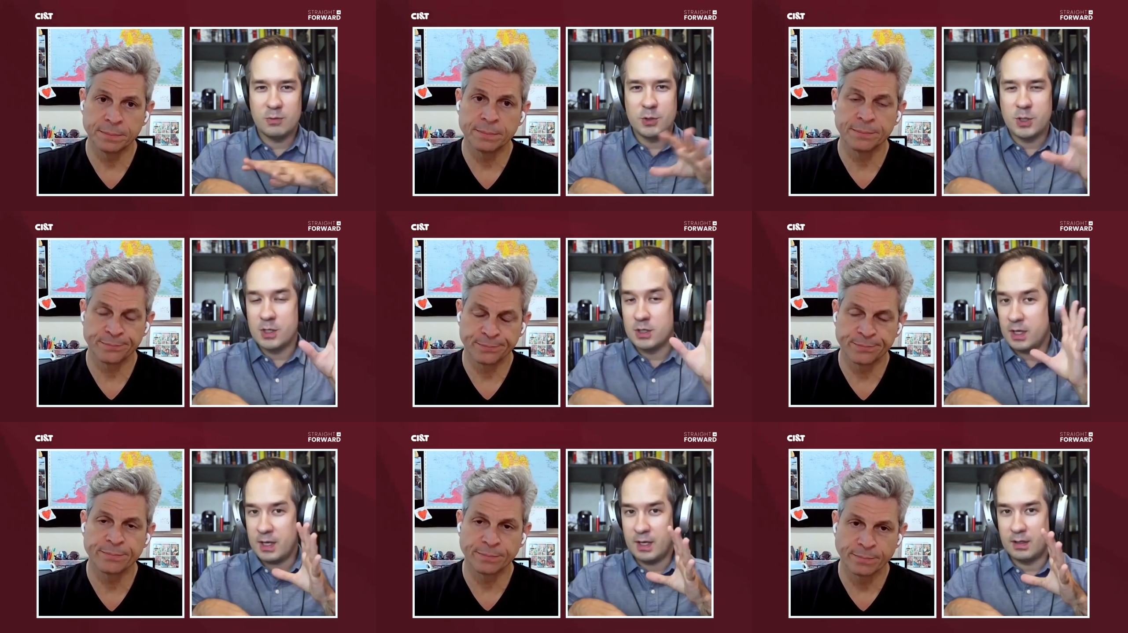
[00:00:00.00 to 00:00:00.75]
Speaker 1: need to
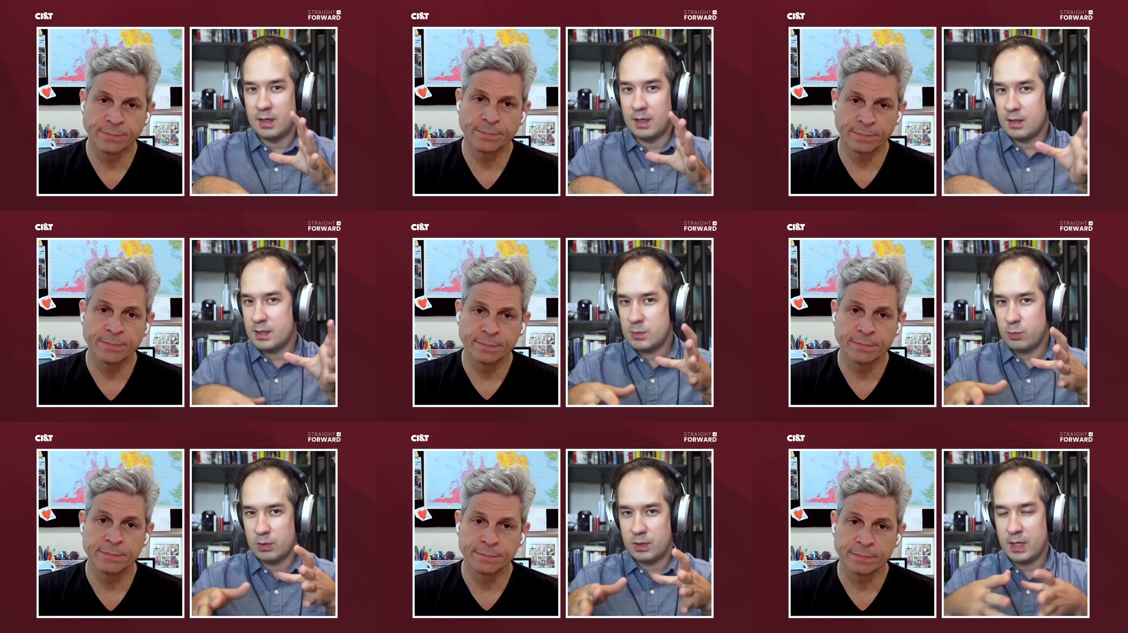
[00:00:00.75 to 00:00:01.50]
change the head, and
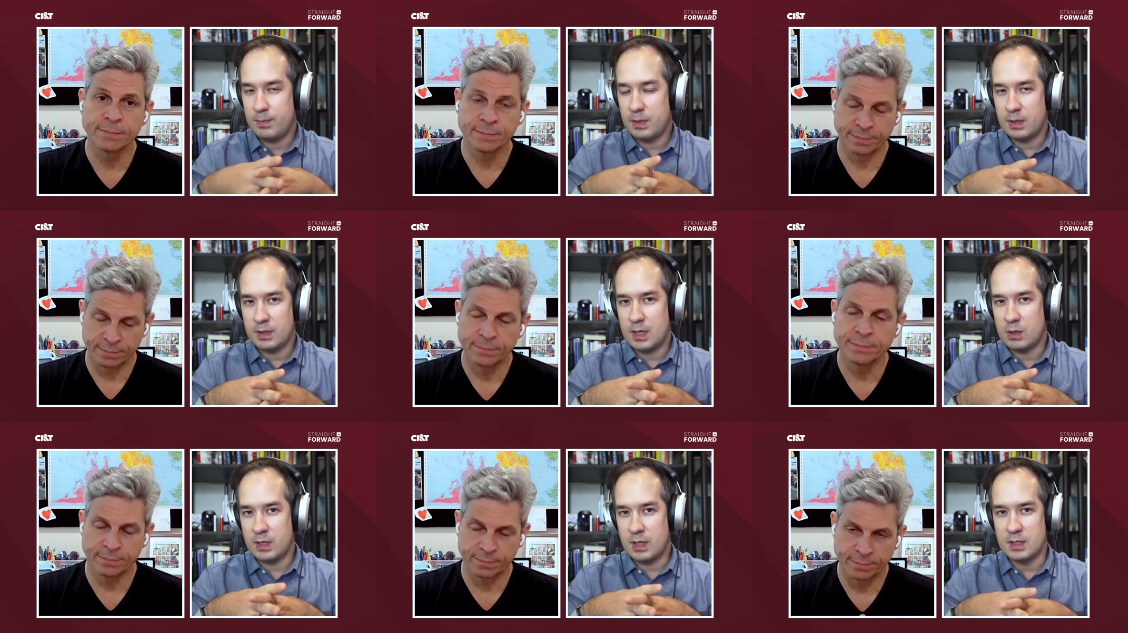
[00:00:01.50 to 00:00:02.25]
that's what happened in
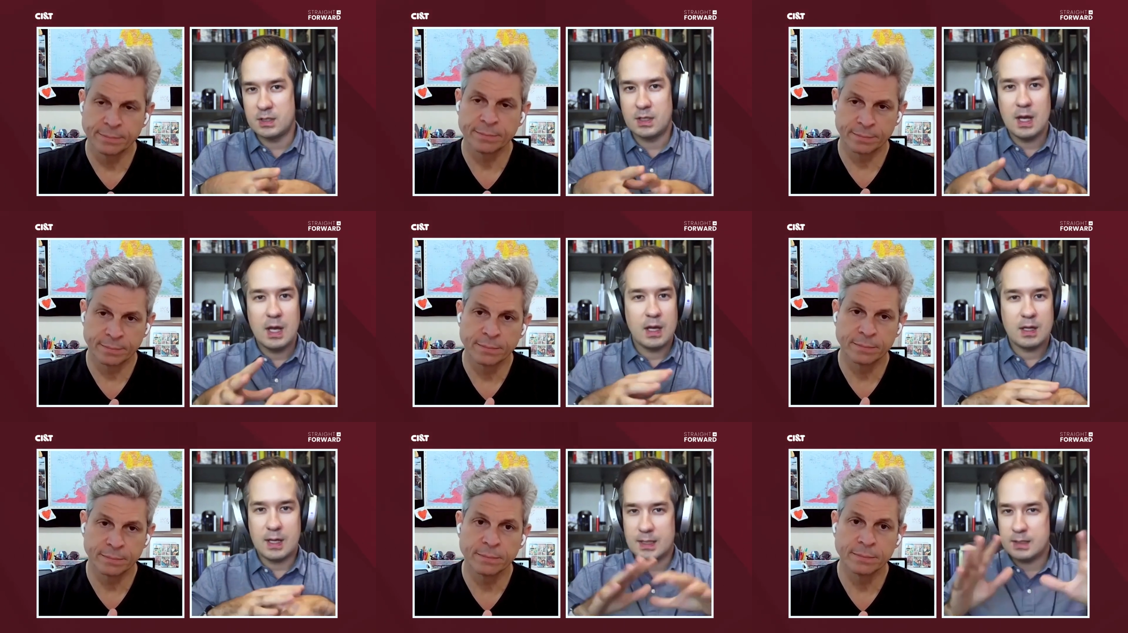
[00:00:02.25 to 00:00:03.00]
our case.
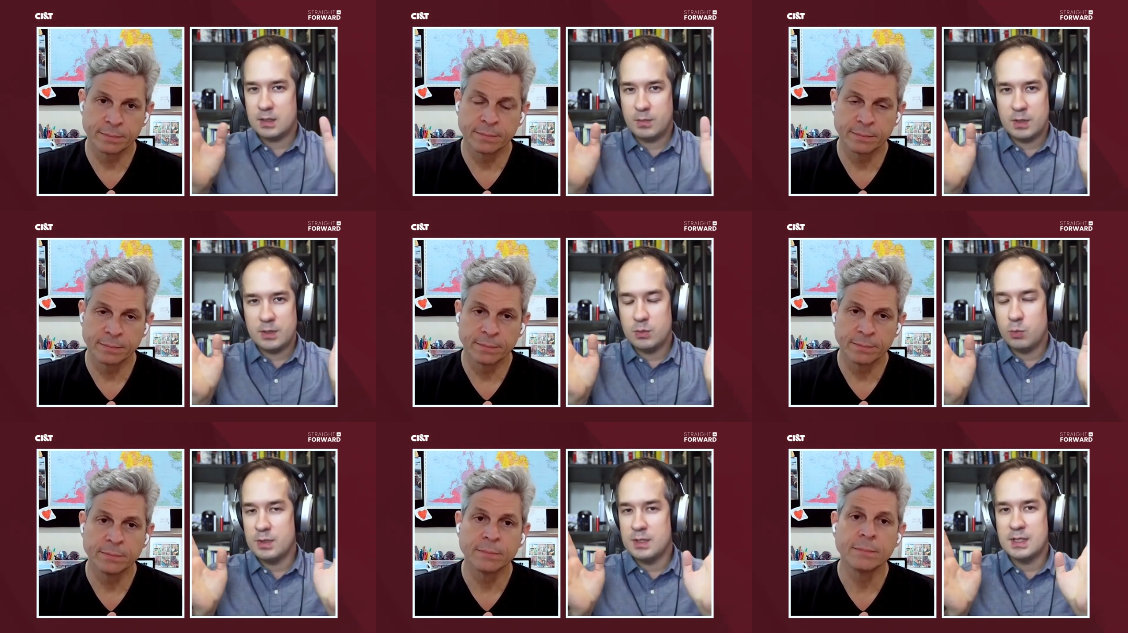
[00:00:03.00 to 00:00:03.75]

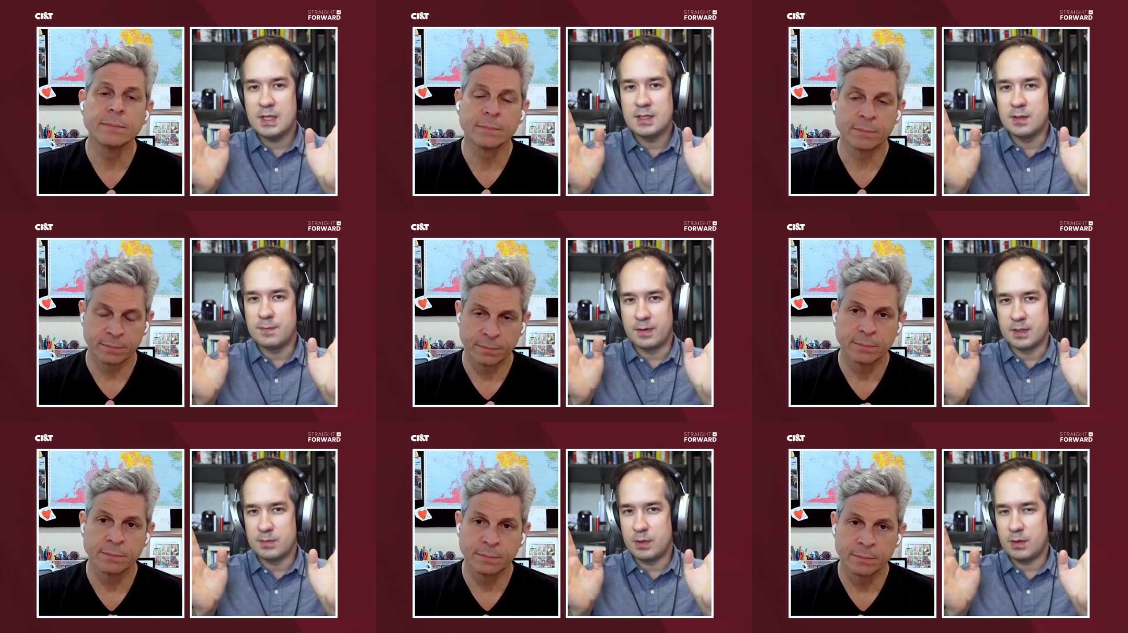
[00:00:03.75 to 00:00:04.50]
Customers won't see
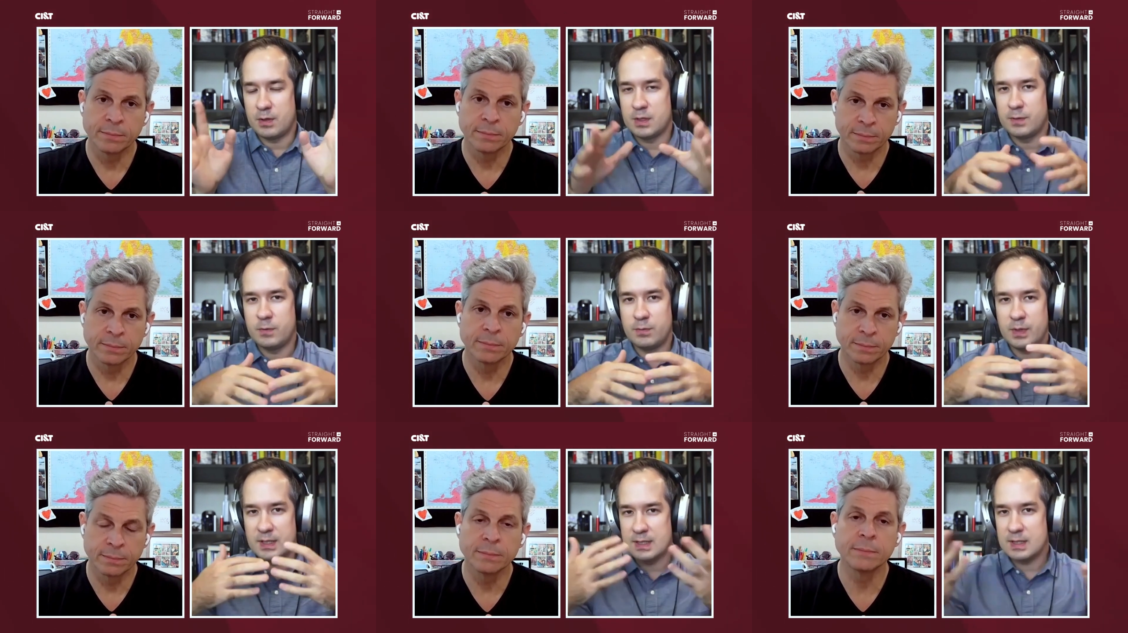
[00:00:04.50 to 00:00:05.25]
difference because it will
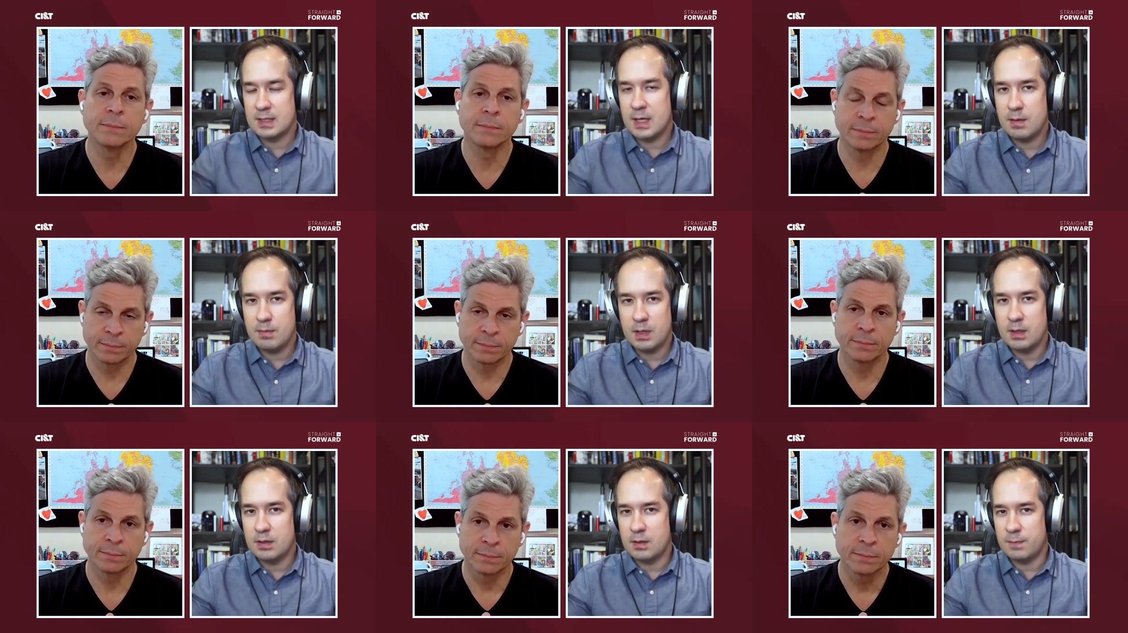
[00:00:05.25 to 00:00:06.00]
be the same
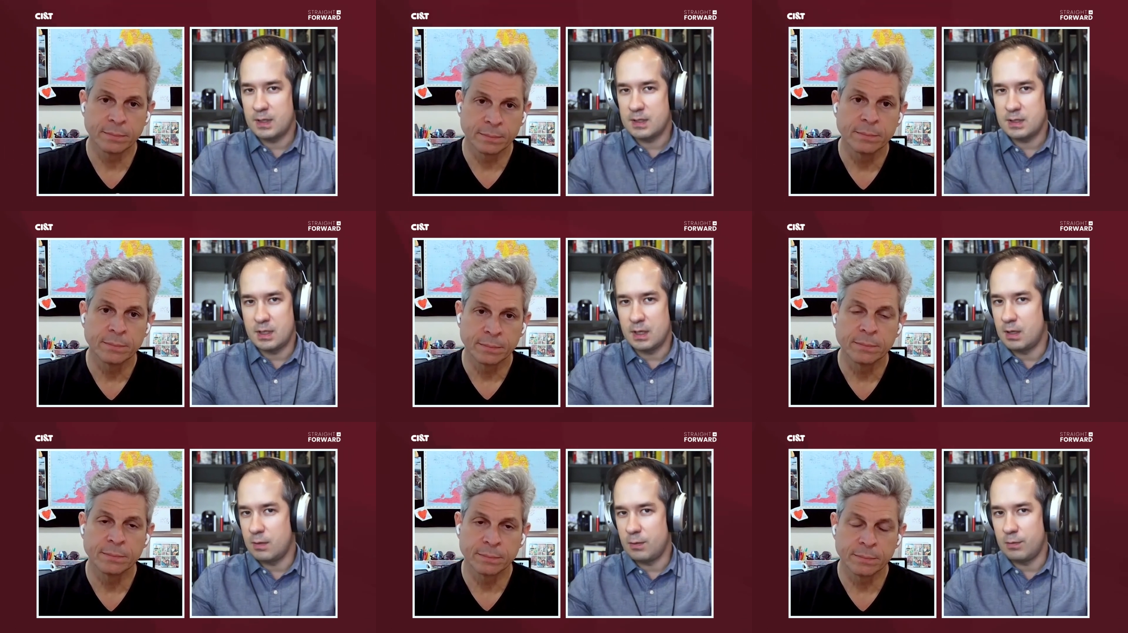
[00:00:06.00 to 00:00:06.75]
interface
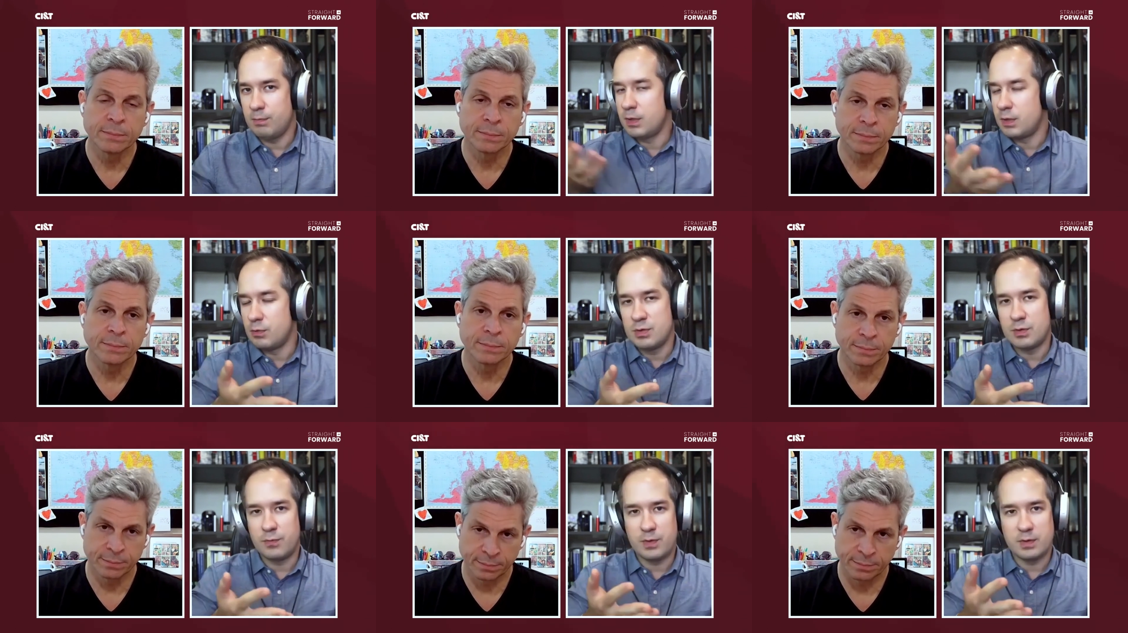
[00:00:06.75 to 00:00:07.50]
they've been
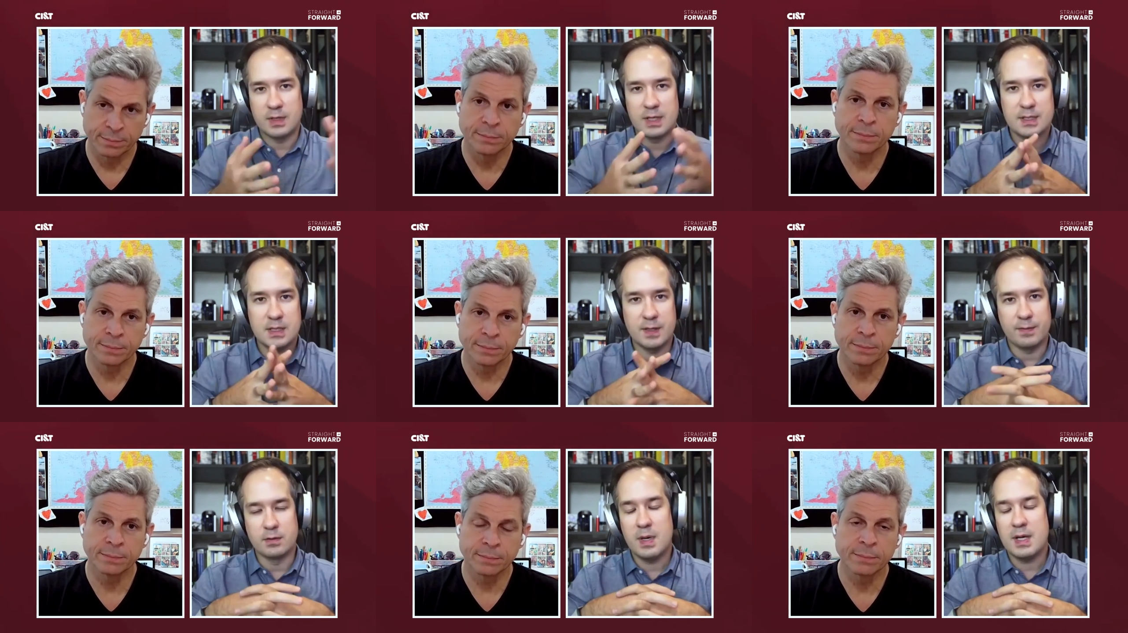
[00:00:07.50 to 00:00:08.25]
using for the last
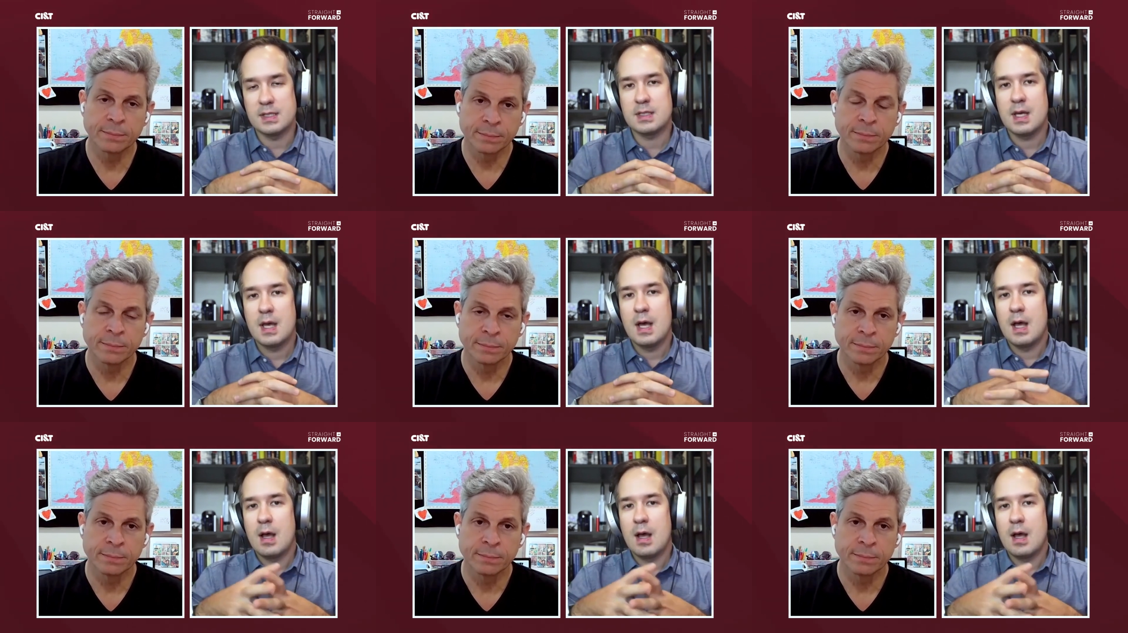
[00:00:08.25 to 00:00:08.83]
several months.